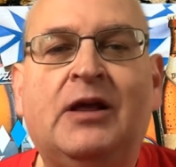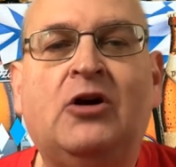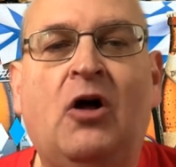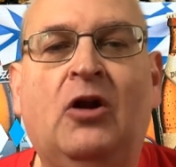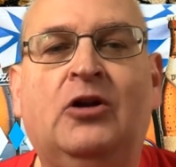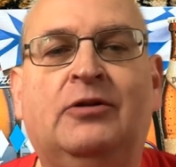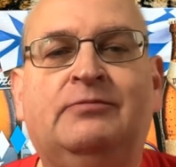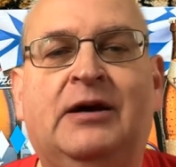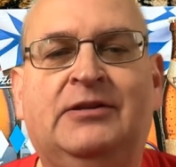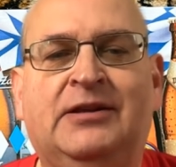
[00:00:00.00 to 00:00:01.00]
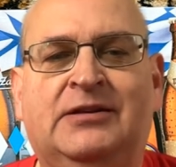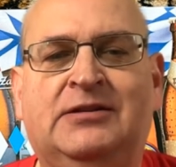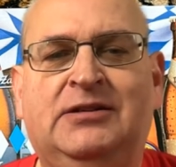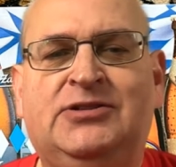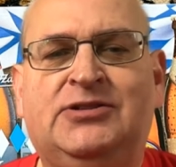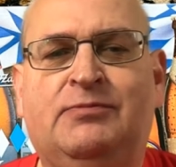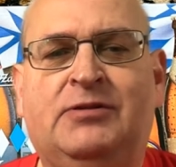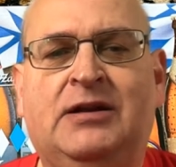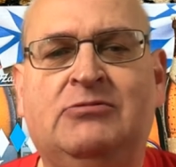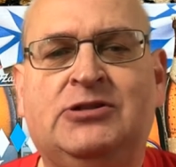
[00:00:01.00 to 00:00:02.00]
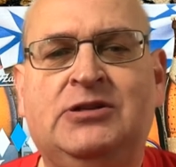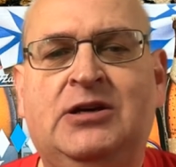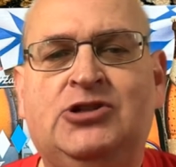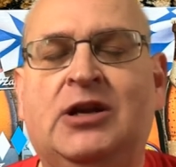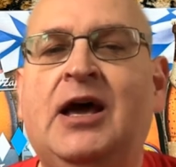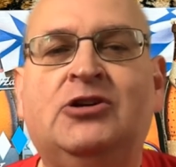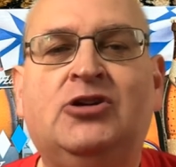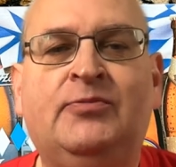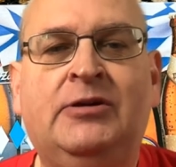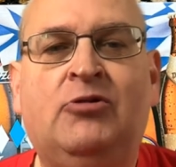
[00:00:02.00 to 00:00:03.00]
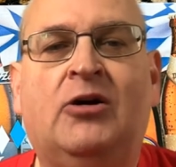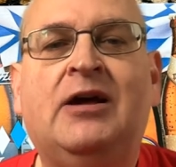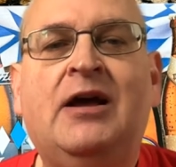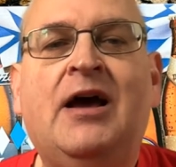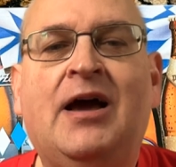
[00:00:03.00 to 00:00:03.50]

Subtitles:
Cologne, I think, is the pronunciation. I could be wrong.